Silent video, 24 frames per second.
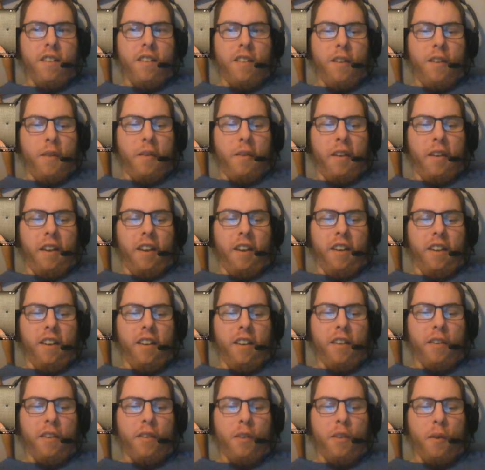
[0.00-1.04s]
Okay,
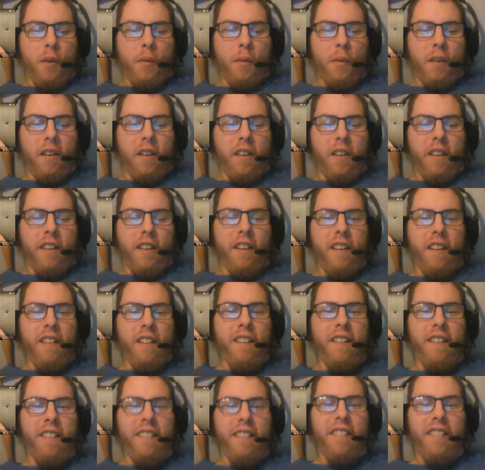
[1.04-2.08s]
so far,
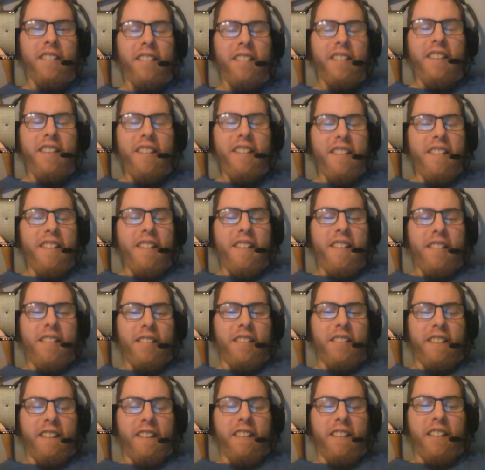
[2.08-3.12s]

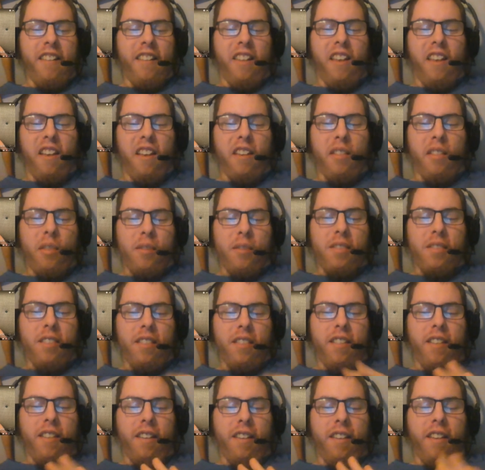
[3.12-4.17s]
not gonna lie,
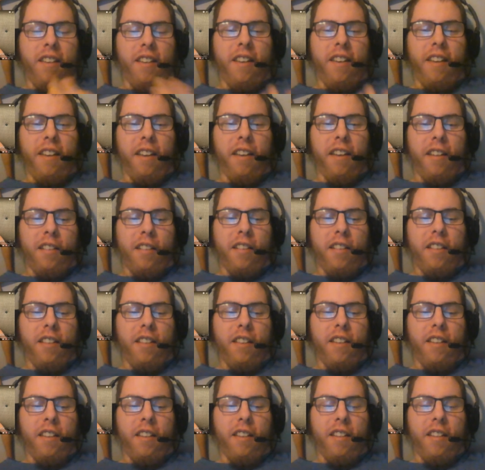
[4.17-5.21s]
it
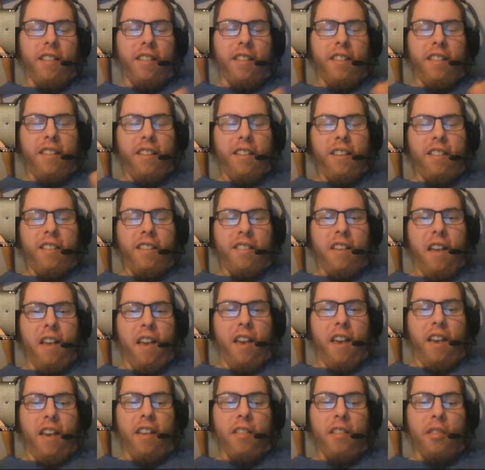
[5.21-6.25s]
it's
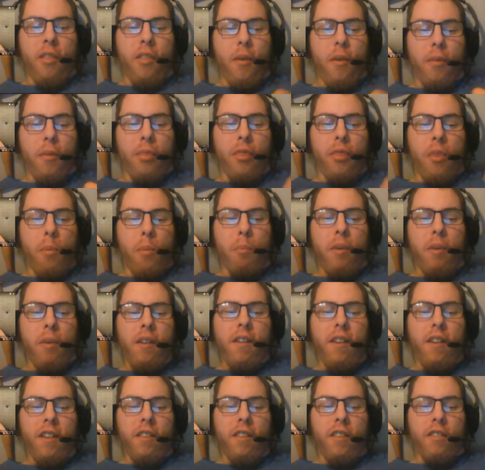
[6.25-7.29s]
eh. The the beat
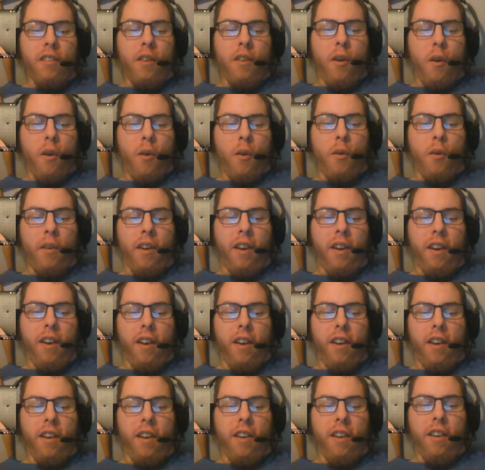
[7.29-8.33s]
is
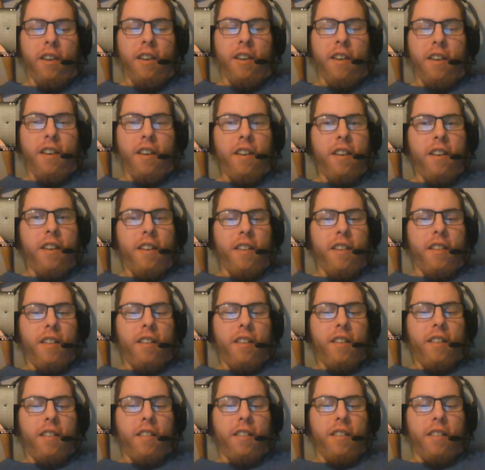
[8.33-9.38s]
okay.
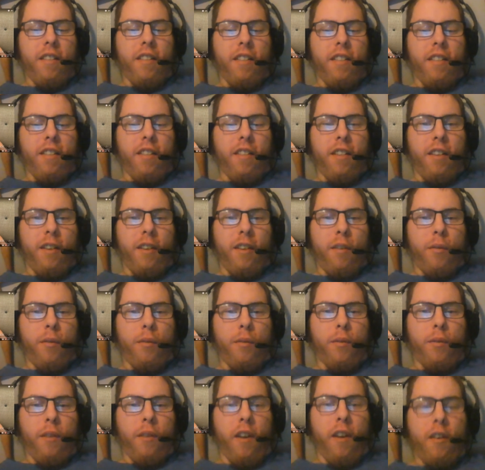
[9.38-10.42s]
If
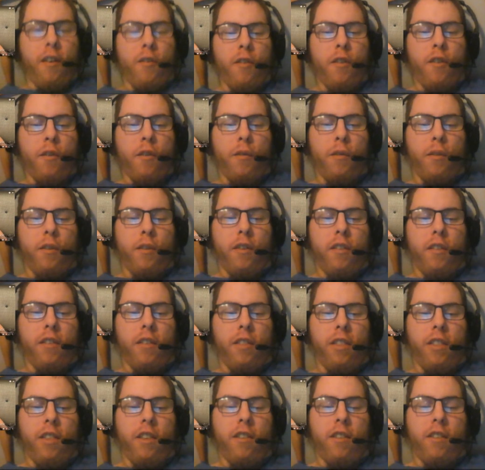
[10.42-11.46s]
I don't know if you're
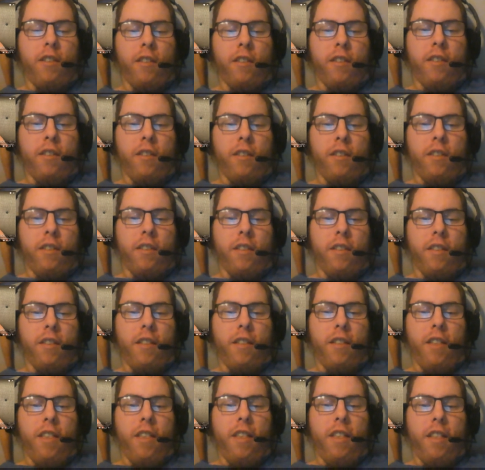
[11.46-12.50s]
this is
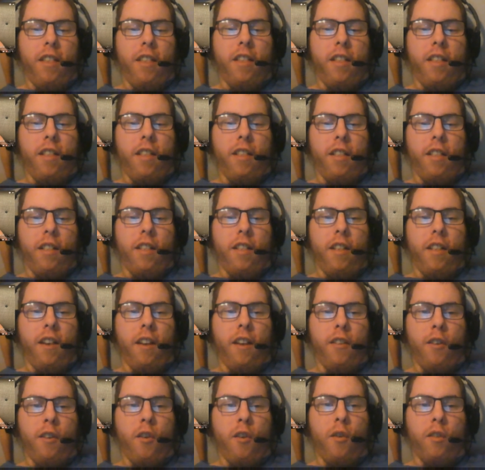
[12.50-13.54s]
the I
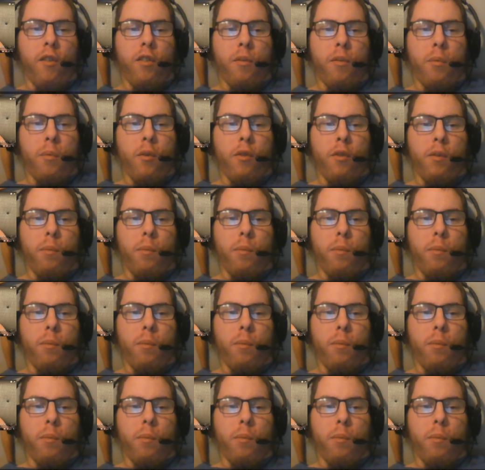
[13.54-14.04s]
know it's supposed